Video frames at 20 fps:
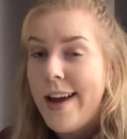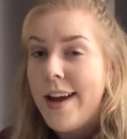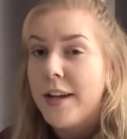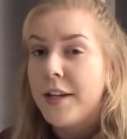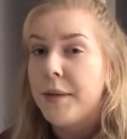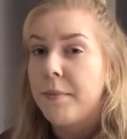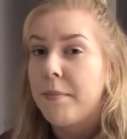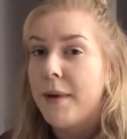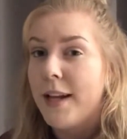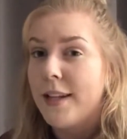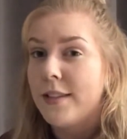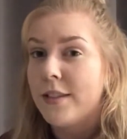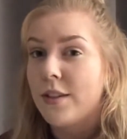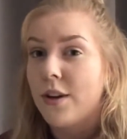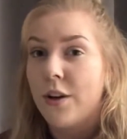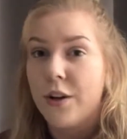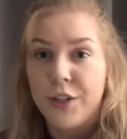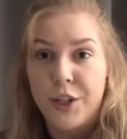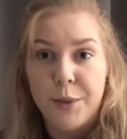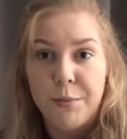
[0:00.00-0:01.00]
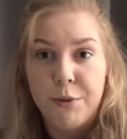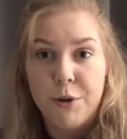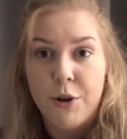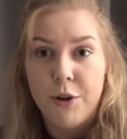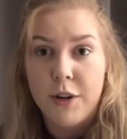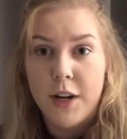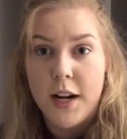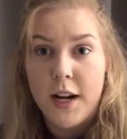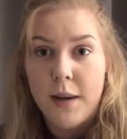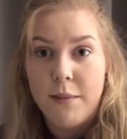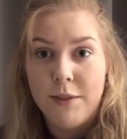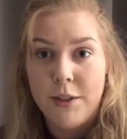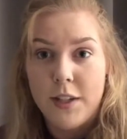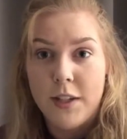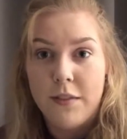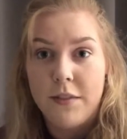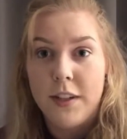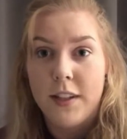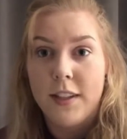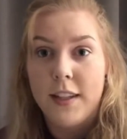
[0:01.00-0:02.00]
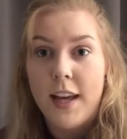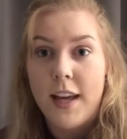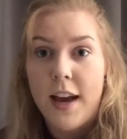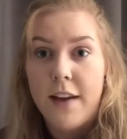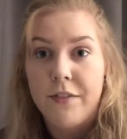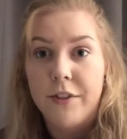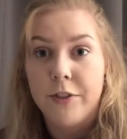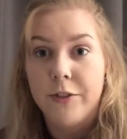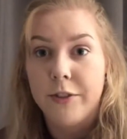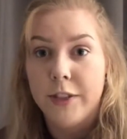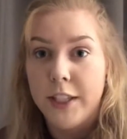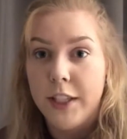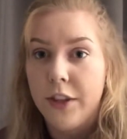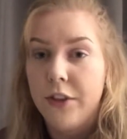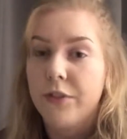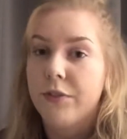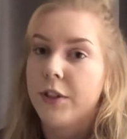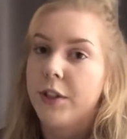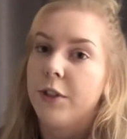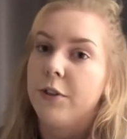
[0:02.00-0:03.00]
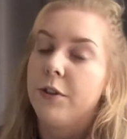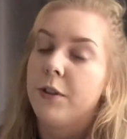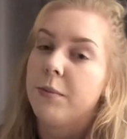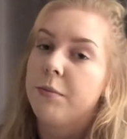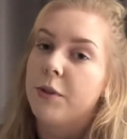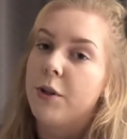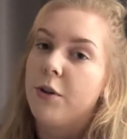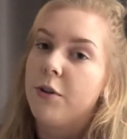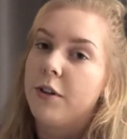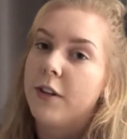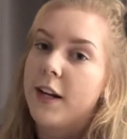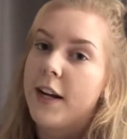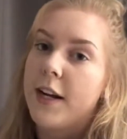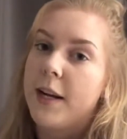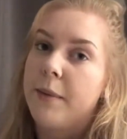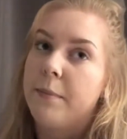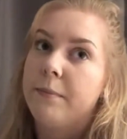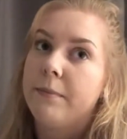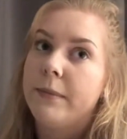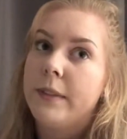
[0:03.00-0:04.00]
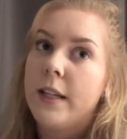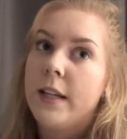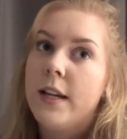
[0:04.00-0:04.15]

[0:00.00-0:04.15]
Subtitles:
Depends on your program. You definitely have to read through the program.